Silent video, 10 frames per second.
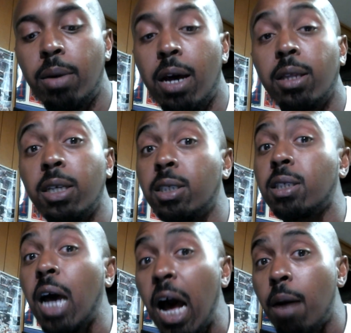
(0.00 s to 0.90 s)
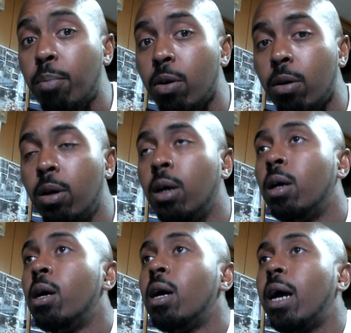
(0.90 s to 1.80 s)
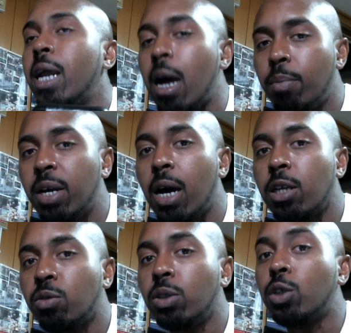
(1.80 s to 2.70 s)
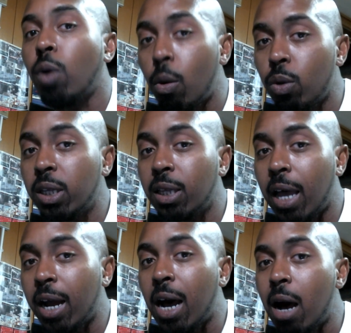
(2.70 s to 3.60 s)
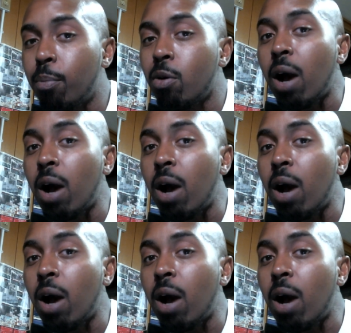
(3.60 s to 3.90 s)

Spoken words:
Now this is Hopper, and I'll be honest with you, I really like Hopper.